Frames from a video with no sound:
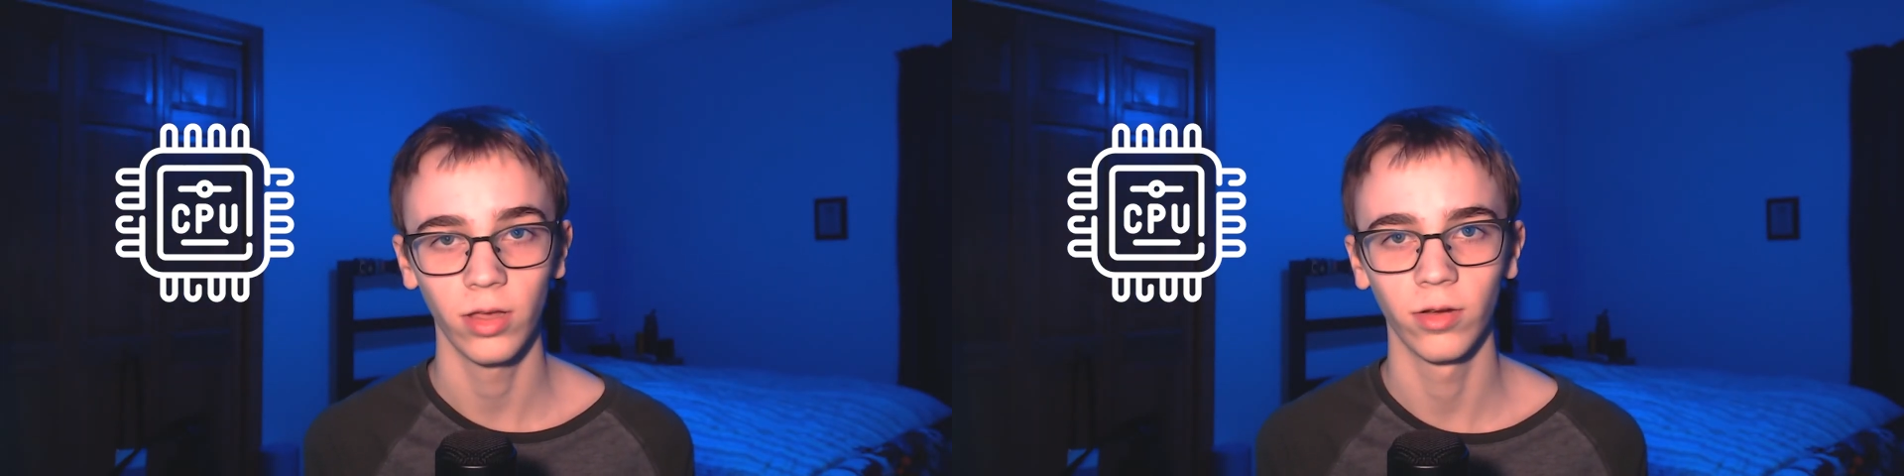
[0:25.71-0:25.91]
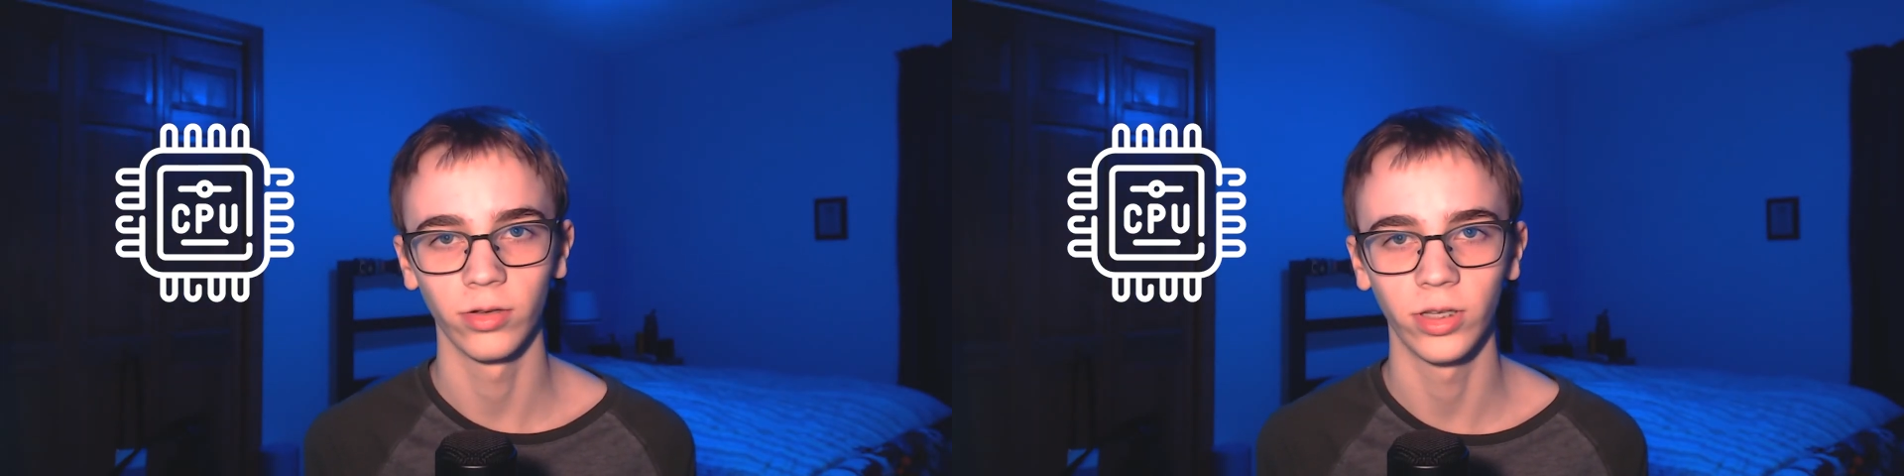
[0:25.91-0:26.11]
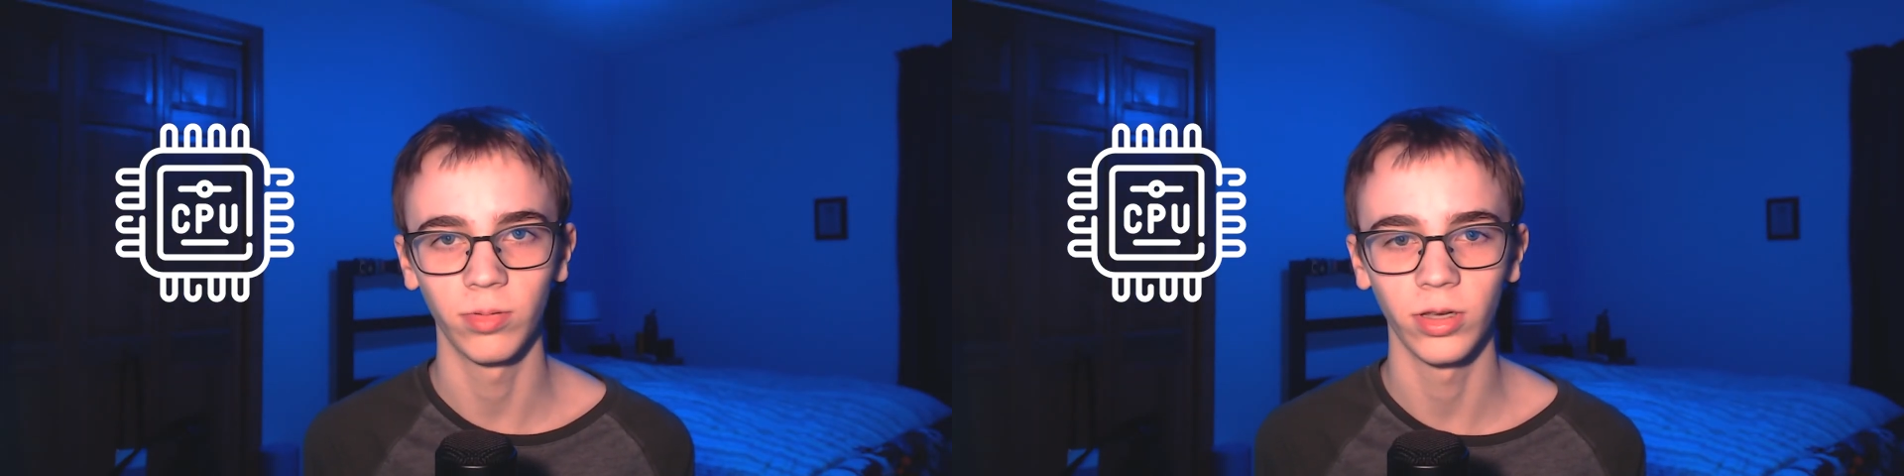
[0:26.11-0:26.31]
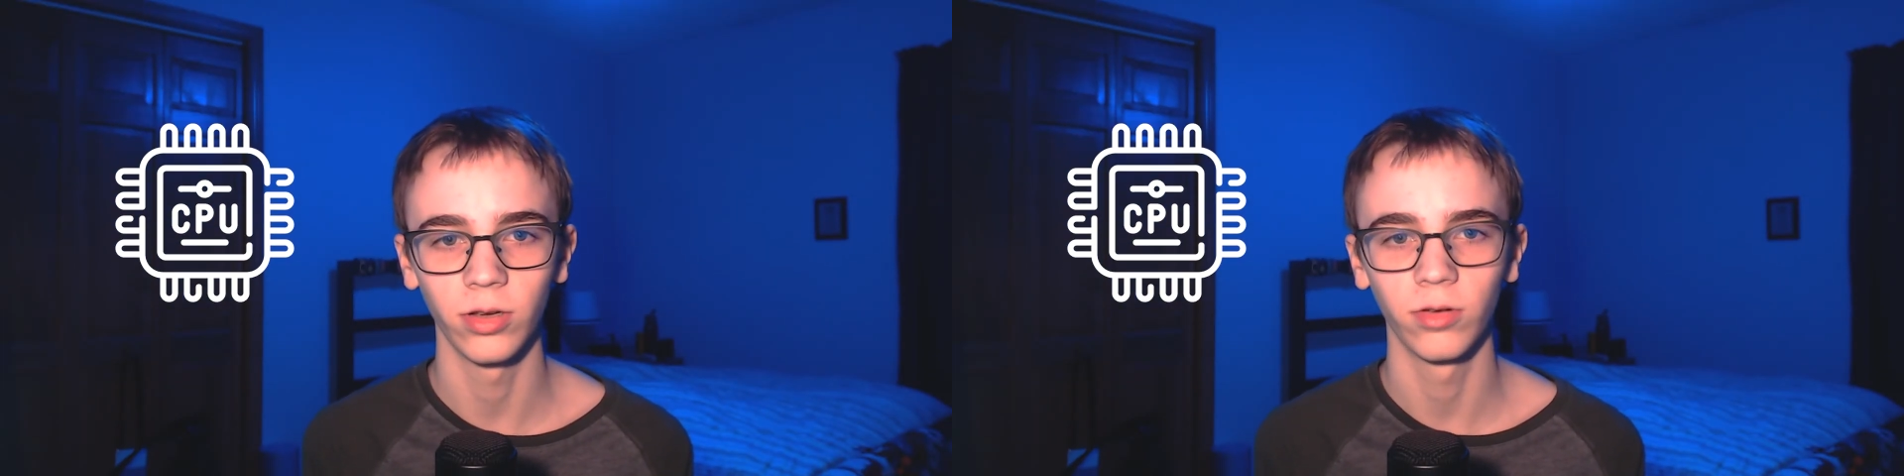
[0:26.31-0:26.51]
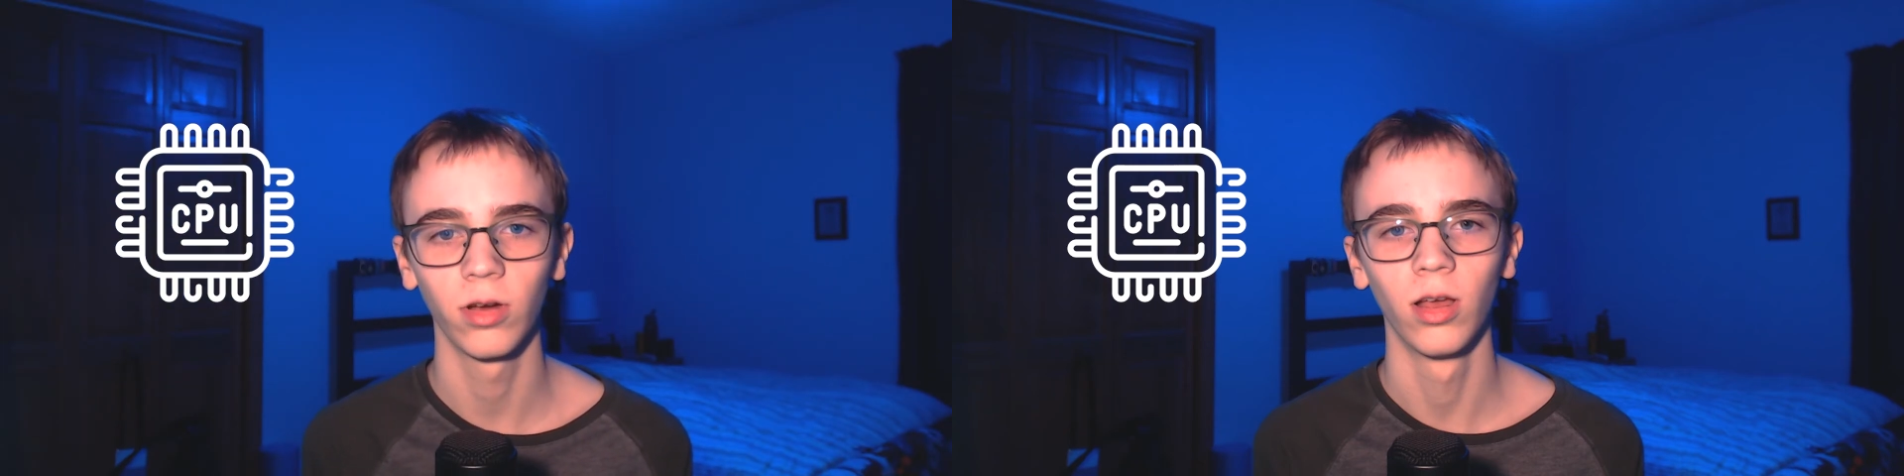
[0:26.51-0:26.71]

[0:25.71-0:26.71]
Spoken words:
your CPU,